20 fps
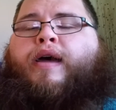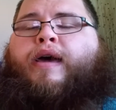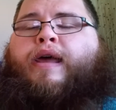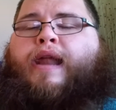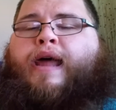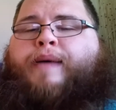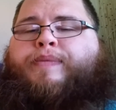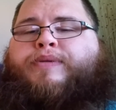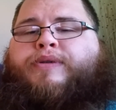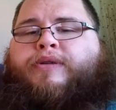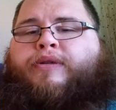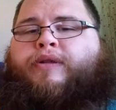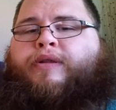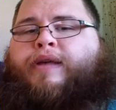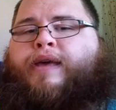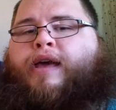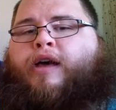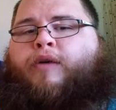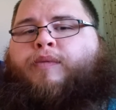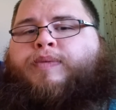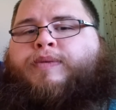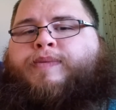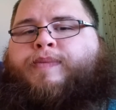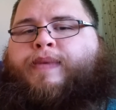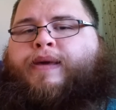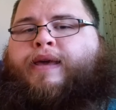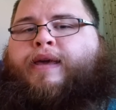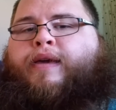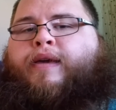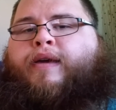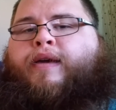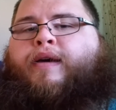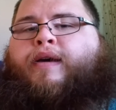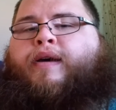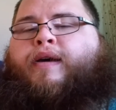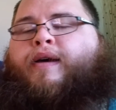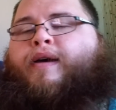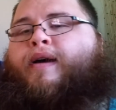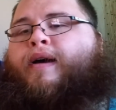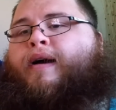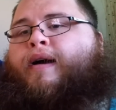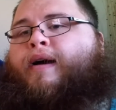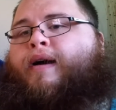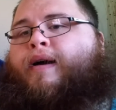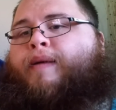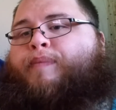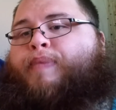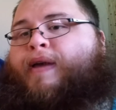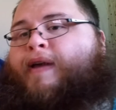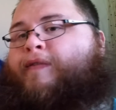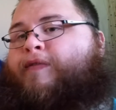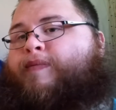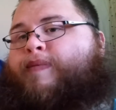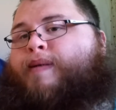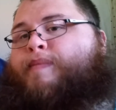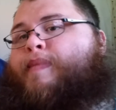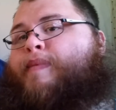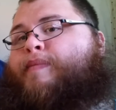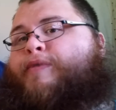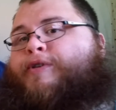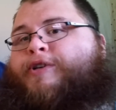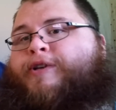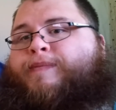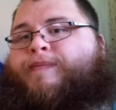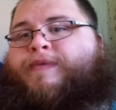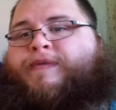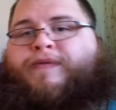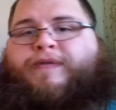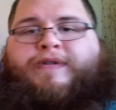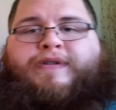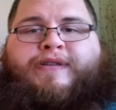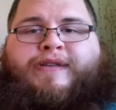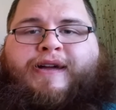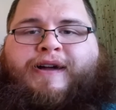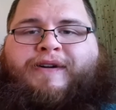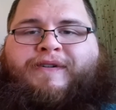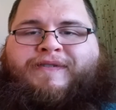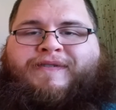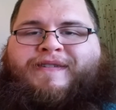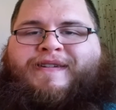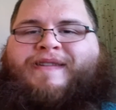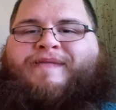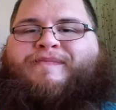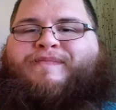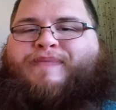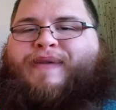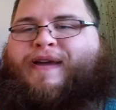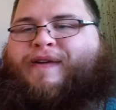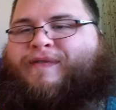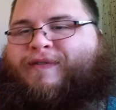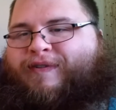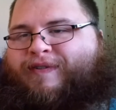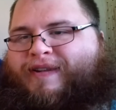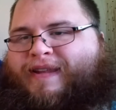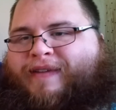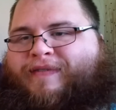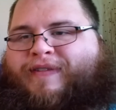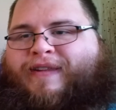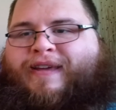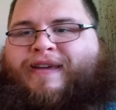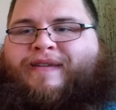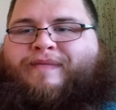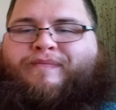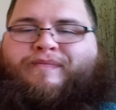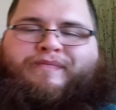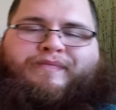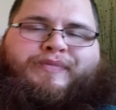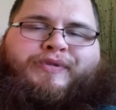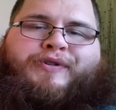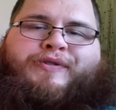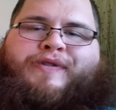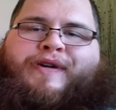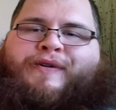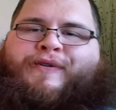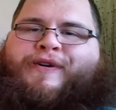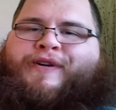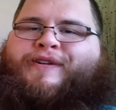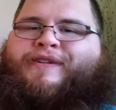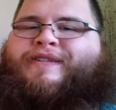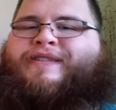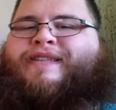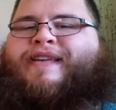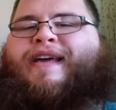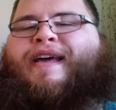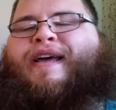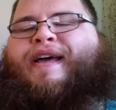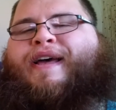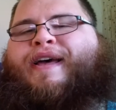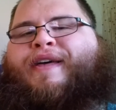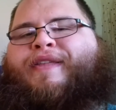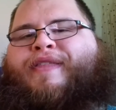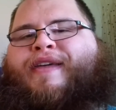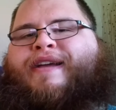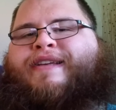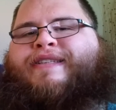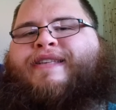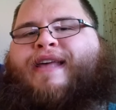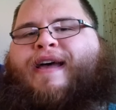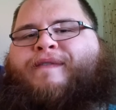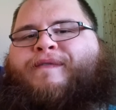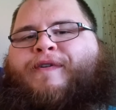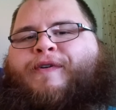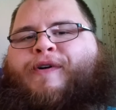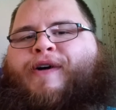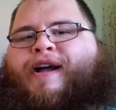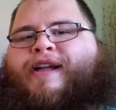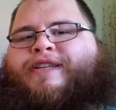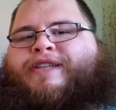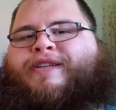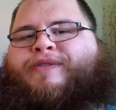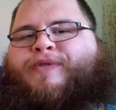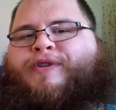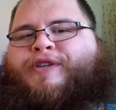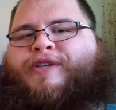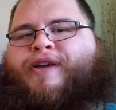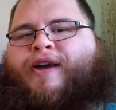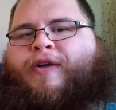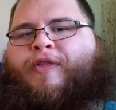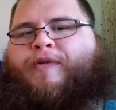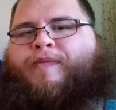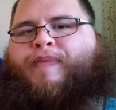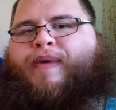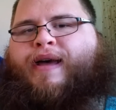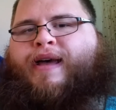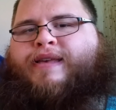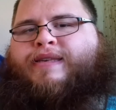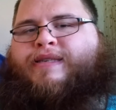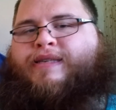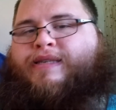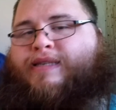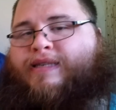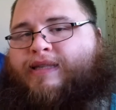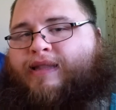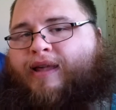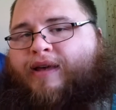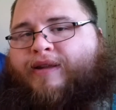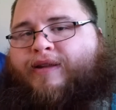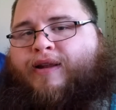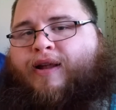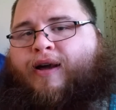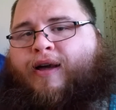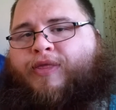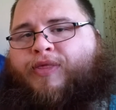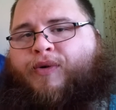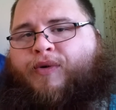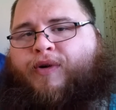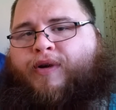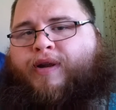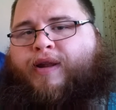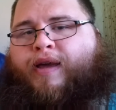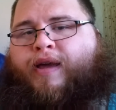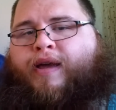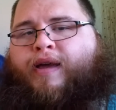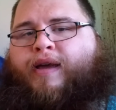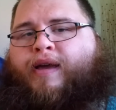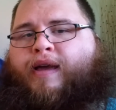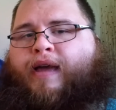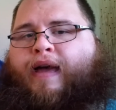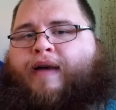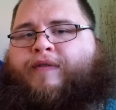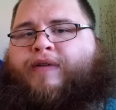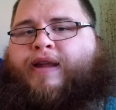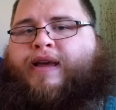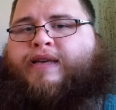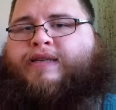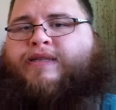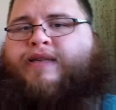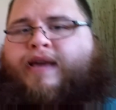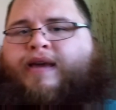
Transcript: it absolutely helps me uh, pay for my memberships for stuff and pay for DVD and Blu-ray rentals. Thanks a lot for watching. Wish you all the best. This is London Hawthorne. Have a nice